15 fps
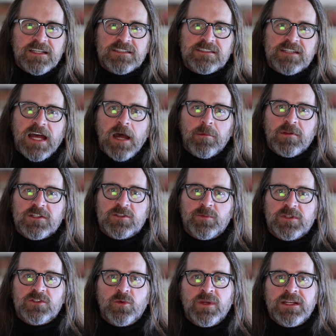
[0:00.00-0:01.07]
established
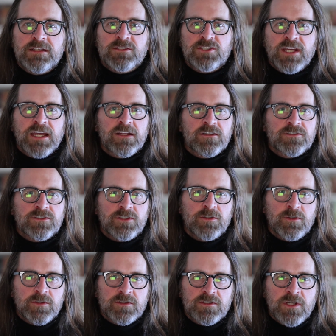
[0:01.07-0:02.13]
between channels
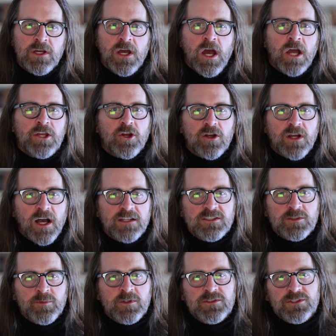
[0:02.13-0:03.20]
used, your
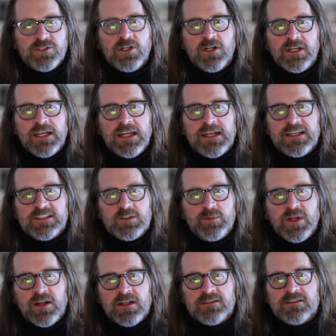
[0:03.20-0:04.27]
customer's journey and
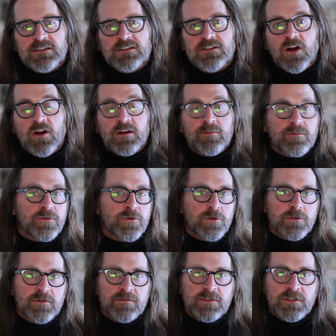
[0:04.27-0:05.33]
experiences are
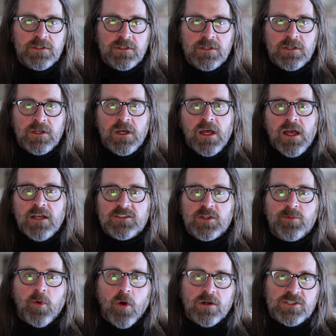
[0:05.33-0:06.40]
improved.
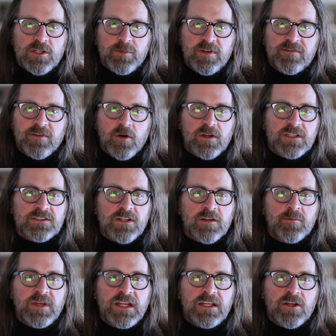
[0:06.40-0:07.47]
Support should be focused
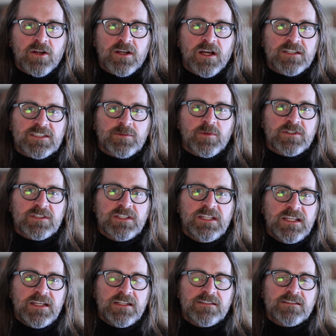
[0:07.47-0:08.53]
on meeting your customer's
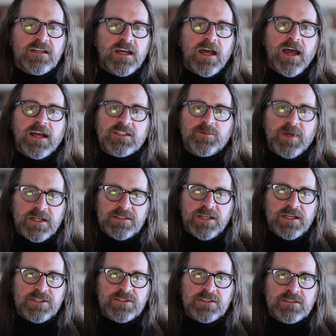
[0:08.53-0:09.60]
needs,
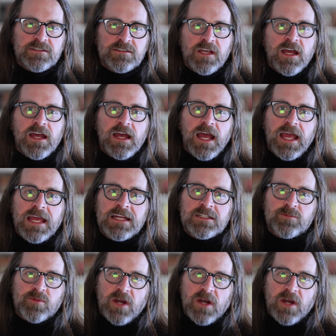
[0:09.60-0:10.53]
expectations, and